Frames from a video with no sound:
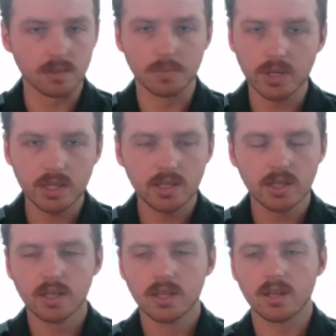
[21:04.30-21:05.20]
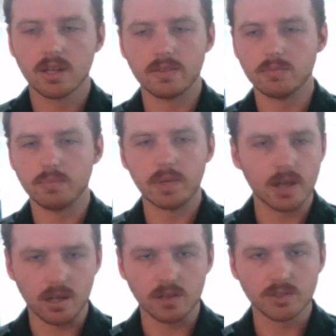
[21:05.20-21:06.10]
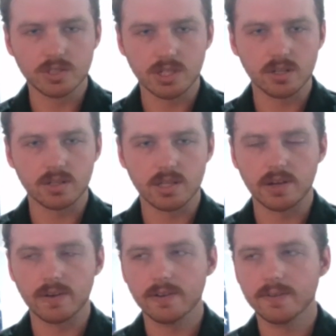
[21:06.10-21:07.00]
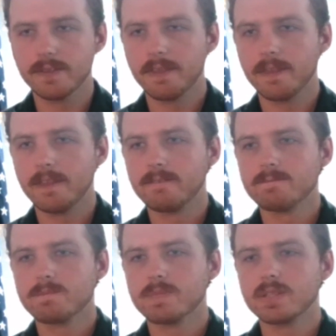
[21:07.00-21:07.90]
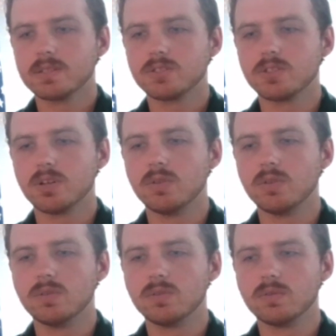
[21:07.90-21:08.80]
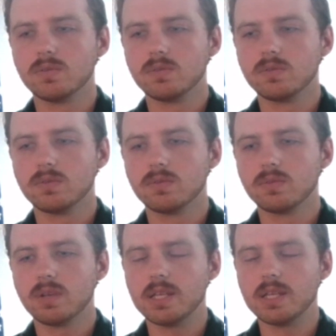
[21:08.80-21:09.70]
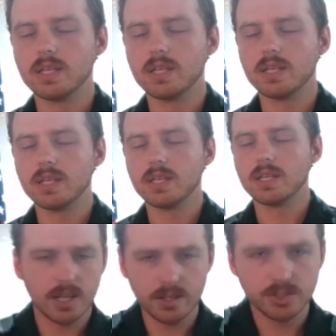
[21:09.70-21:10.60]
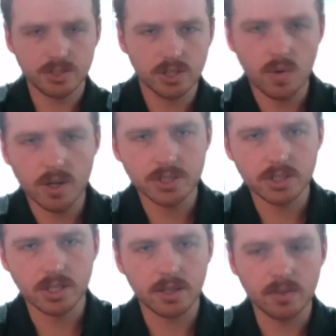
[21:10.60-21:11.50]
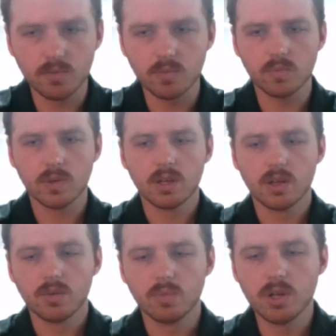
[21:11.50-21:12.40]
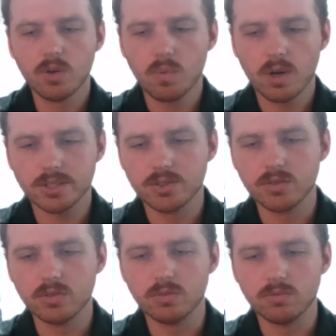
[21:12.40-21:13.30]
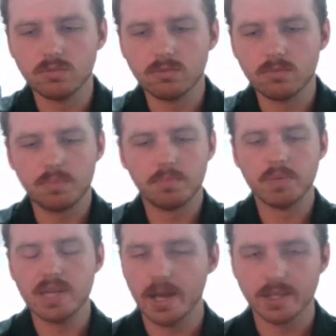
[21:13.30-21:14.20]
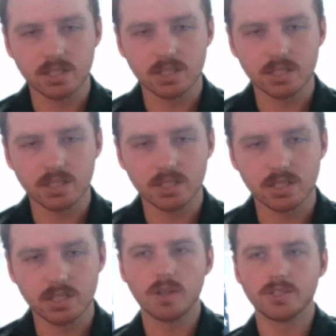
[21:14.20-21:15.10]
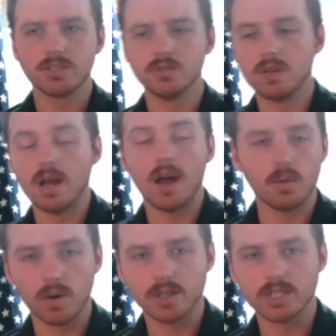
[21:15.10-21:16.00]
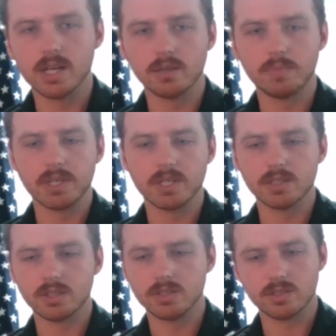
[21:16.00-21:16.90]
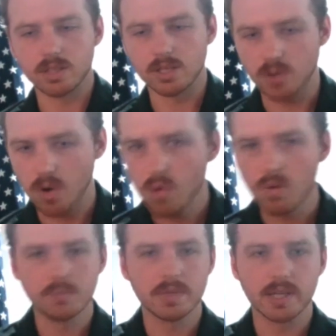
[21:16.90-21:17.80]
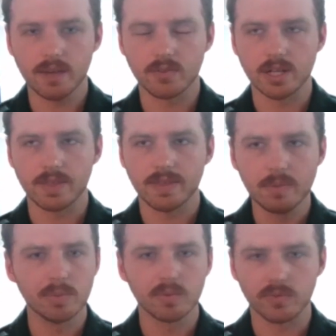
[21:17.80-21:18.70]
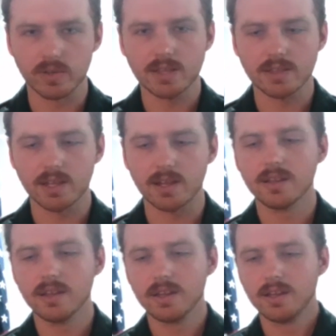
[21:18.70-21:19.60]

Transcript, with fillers: Liberty, the big colleges here in the area. So yeah, does that answer your question? Like, we don't want to be isolated. We don't want to not work together, because it's all one big effort. And I think people forget that.